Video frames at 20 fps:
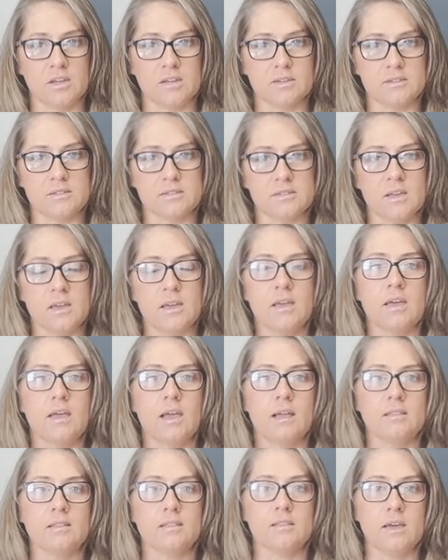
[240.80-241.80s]
is,
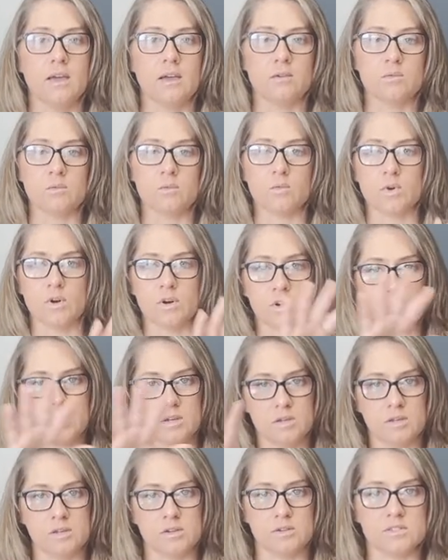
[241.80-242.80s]
and then work
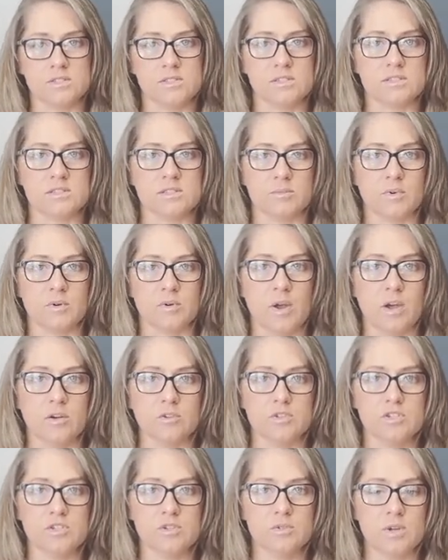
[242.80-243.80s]
your system
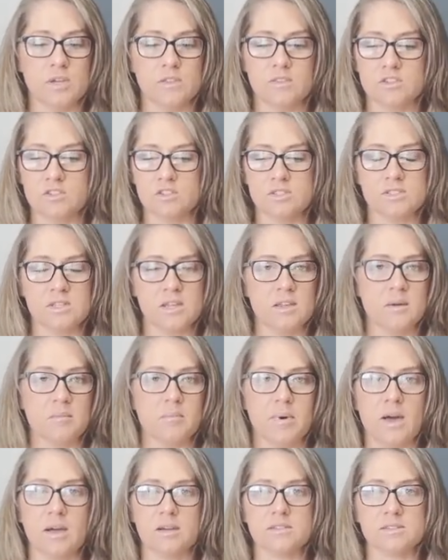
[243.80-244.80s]
around you, and then just take a
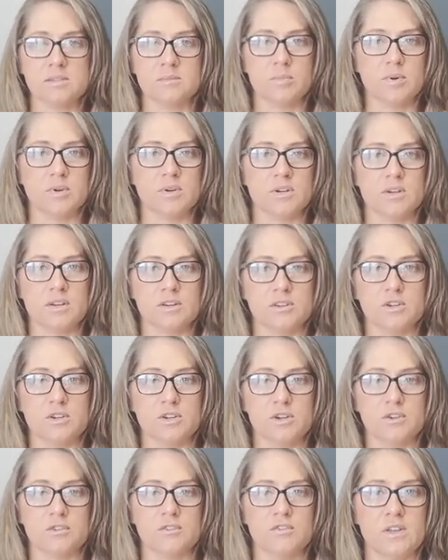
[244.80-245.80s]
box and put it under
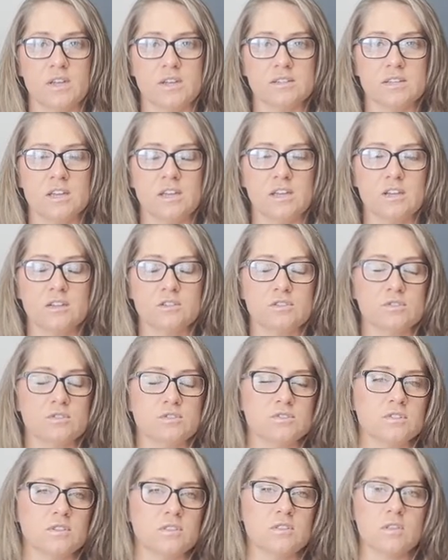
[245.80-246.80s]
your feet. So
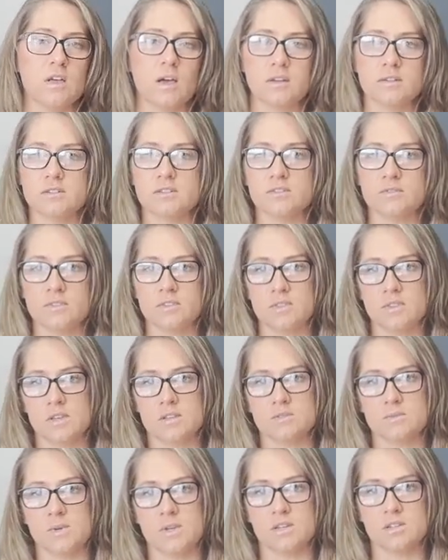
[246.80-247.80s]
there's a lot of different
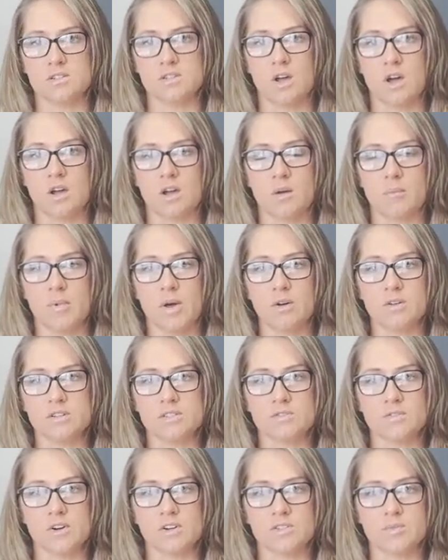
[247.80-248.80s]
things we can talk about as
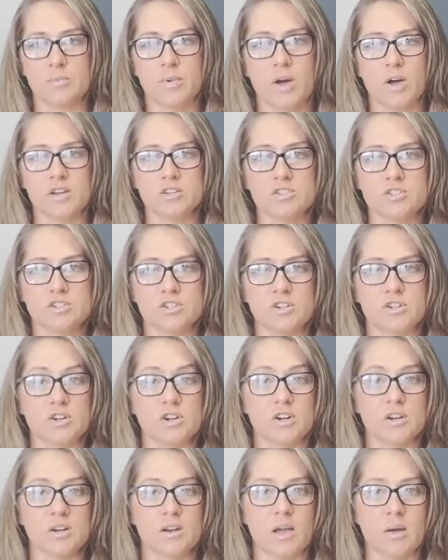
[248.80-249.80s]
far as posture and
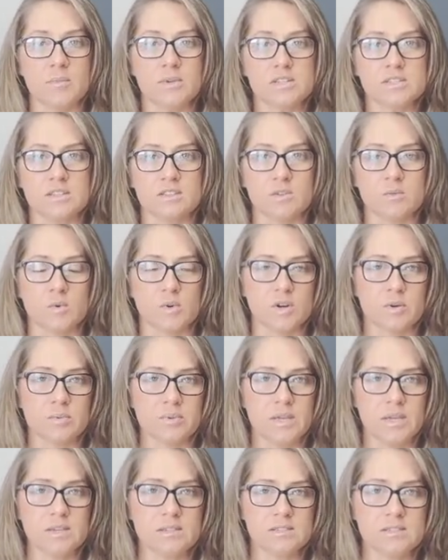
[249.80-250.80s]
ergonomics at the
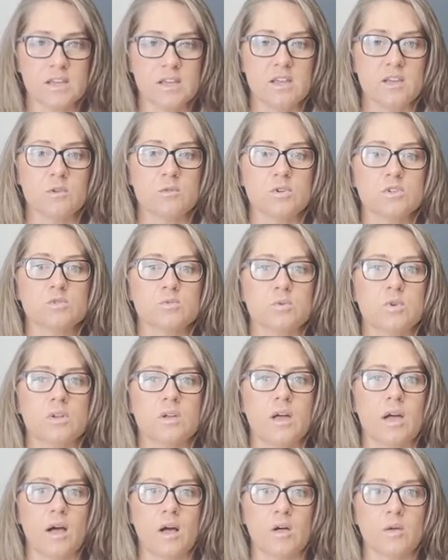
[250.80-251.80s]
workplace, which will
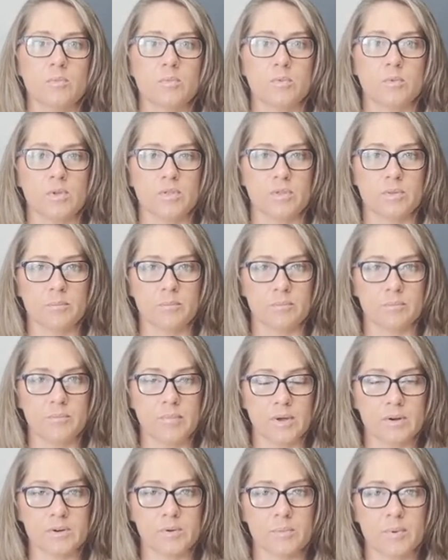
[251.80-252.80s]
help with
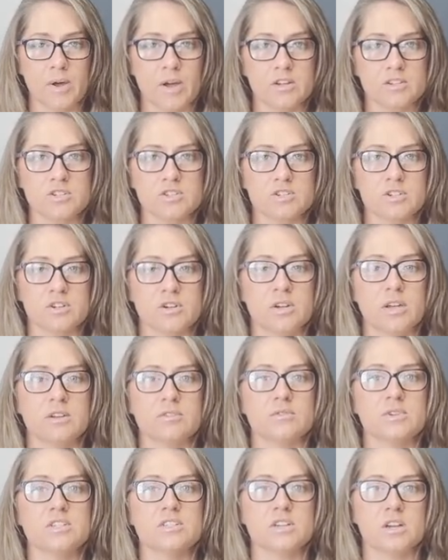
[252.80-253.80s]
better posture and
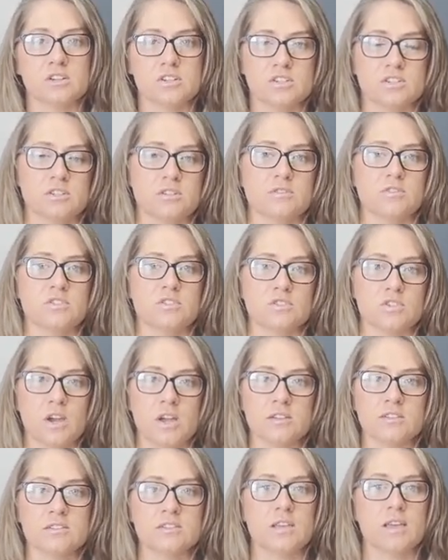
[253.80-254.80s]
reduction of
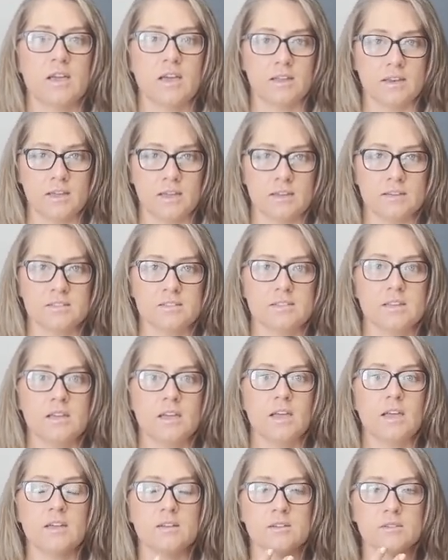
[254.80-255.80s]
stress, headaches,
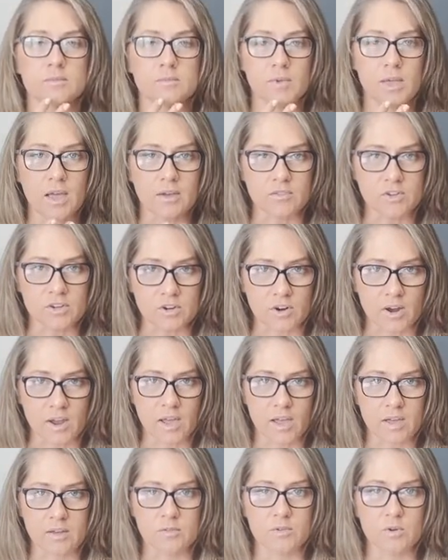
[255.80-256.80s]
and having your
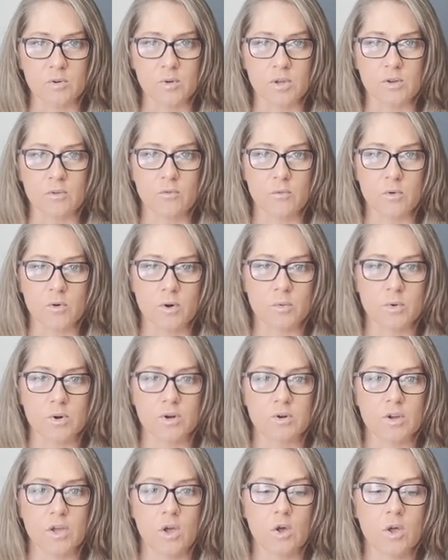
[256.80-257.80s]
head going
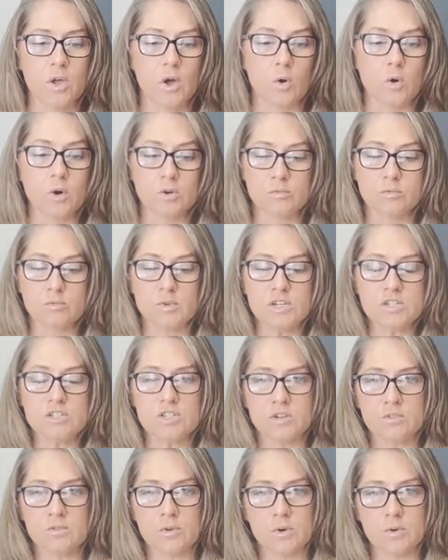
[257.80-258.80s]
forward or
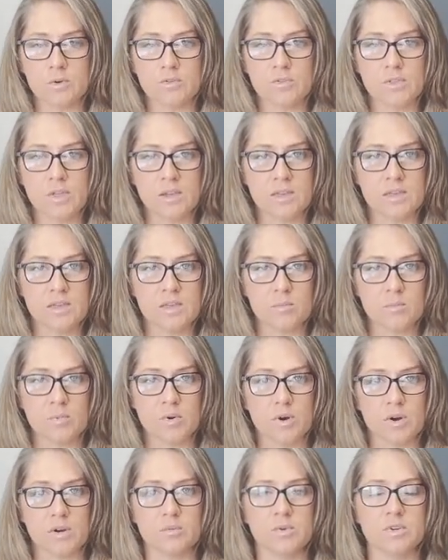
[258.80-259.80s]
reaching forward for that
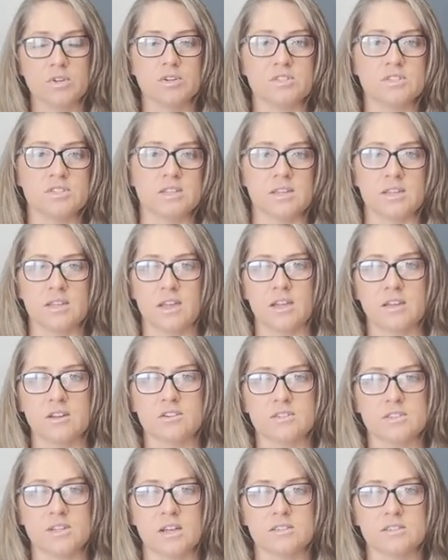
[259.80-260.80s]
keyboard when you're sitting at your
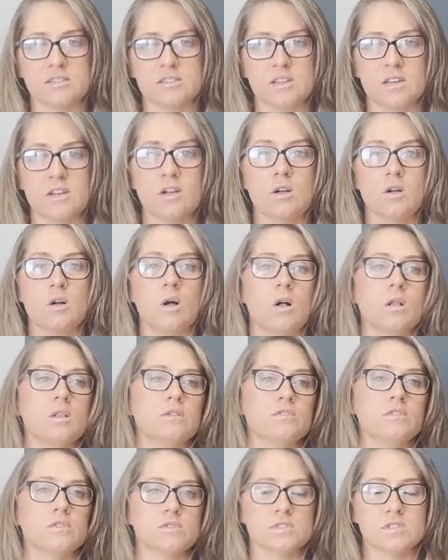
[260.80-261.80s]
desk. All
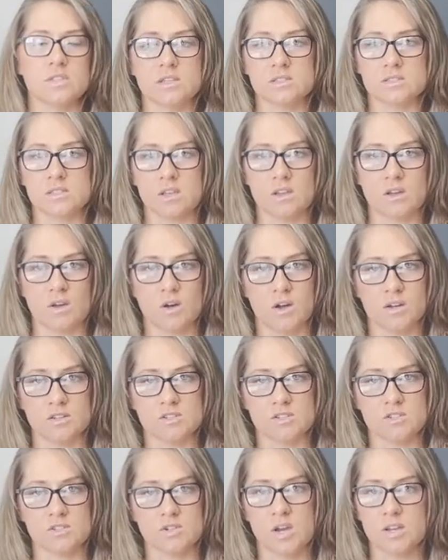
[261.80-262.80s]
of those things can cause
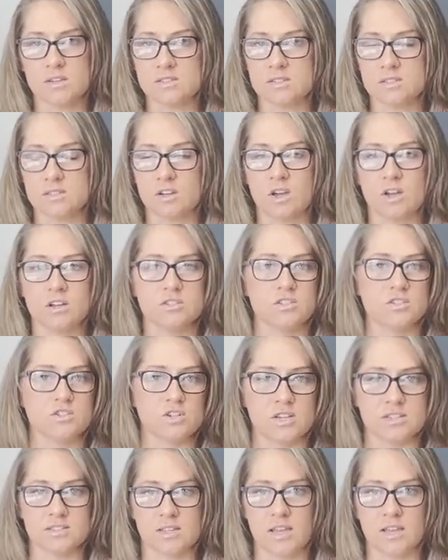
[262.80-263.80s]
stress and cause
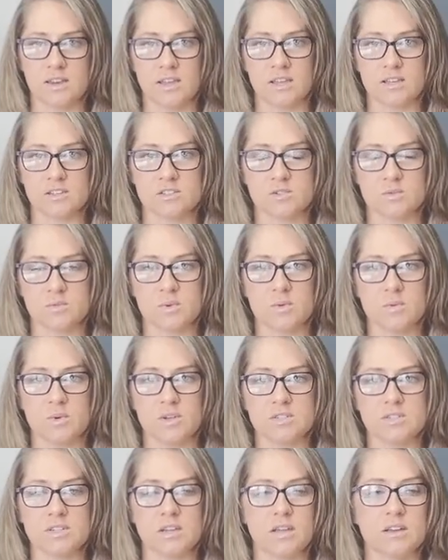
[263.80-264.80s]
stress headaches, so we want
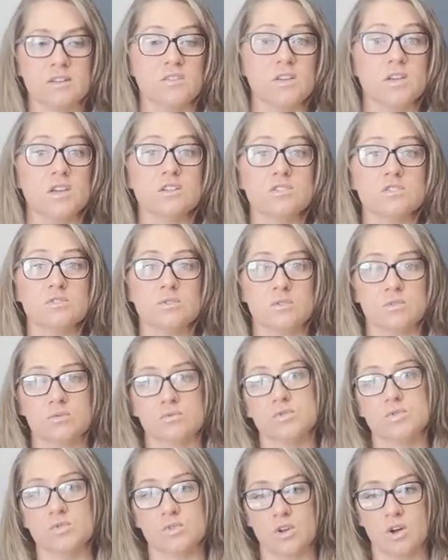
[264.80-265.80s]
to kind of get to the
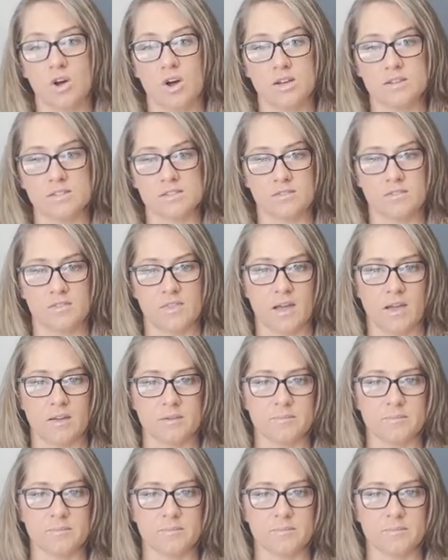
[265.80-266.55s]
root cause of that.